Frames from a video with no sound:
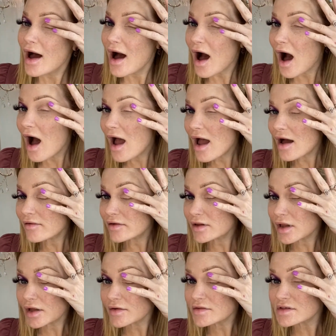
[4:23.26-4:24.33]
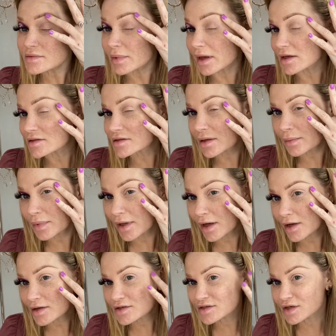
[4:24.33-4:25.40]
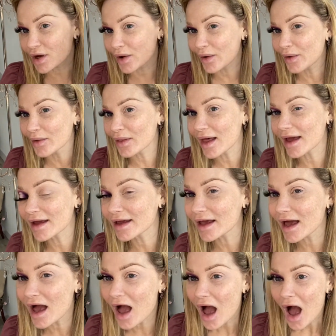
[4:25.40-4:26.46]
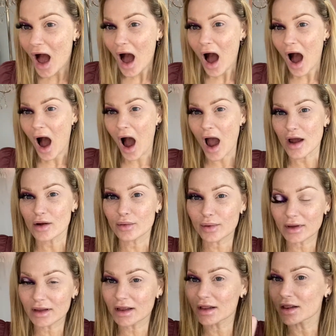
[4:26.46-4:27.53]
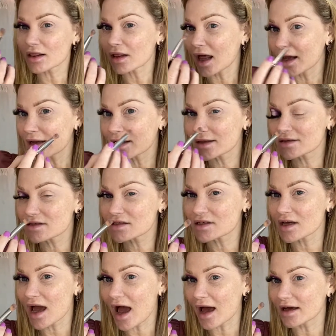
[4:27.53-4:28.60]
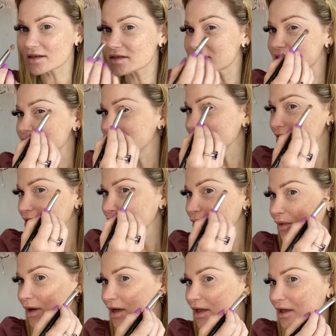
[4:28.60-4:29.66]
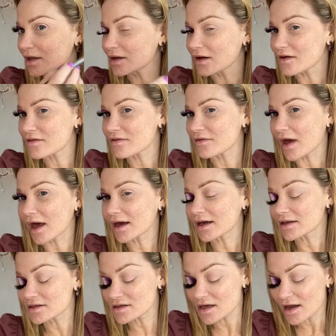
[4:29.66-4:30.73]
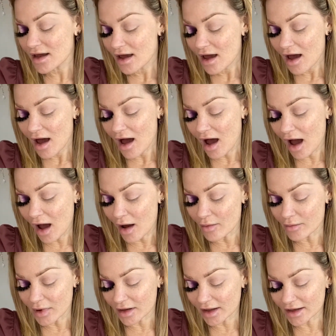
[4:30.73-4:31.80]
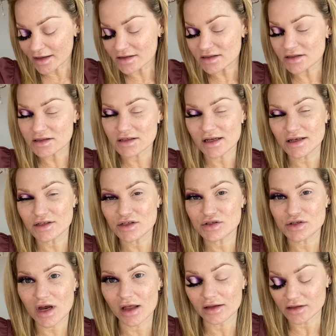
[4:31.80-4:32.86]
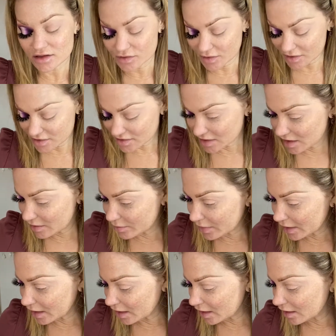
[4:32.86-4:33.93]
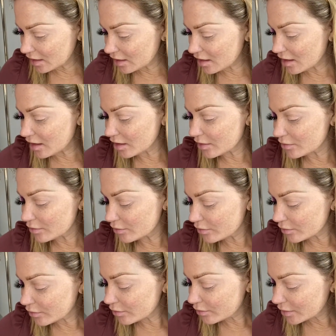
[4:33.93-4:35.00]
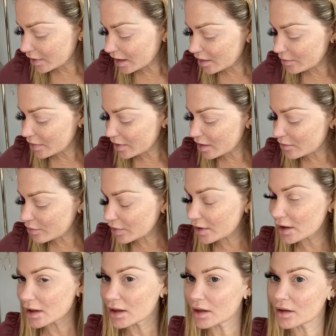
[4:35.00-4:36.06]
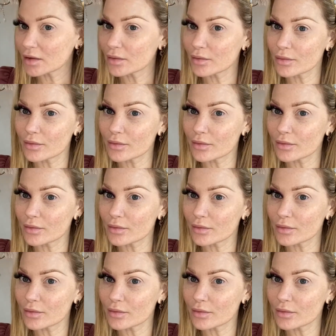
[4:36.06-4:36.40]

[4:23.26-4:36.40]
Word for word: I have a lot of space up here, so like I really like to ha see the gradient effect, um, but like I said, today's challenge was keeping it um, keeping it pretty